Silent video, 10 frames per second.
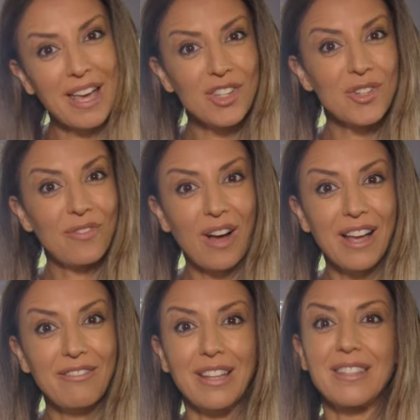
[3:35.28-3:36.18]
aged
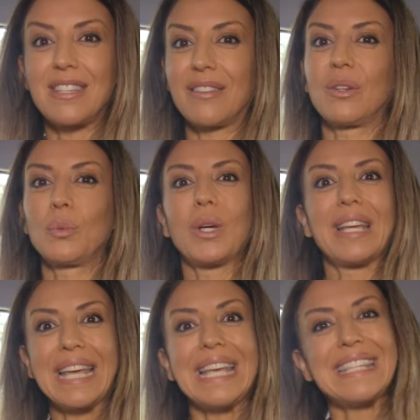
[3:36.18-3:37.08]
5 and 7, were
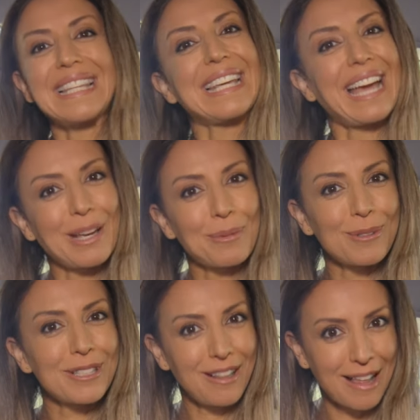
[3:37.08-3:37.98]
easily able
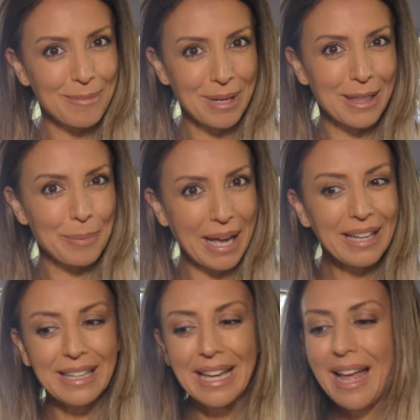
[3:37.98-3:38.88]
to climb in the
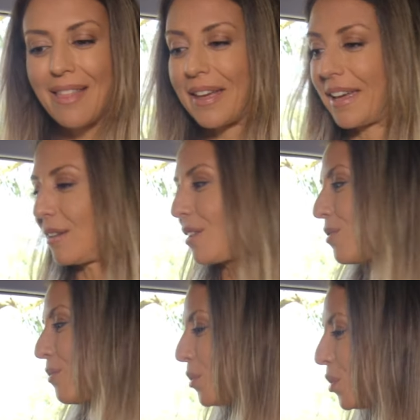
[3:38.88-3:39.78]
back. They had lots
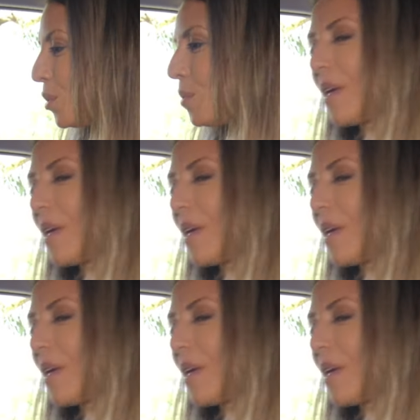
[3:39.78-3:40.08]
of room,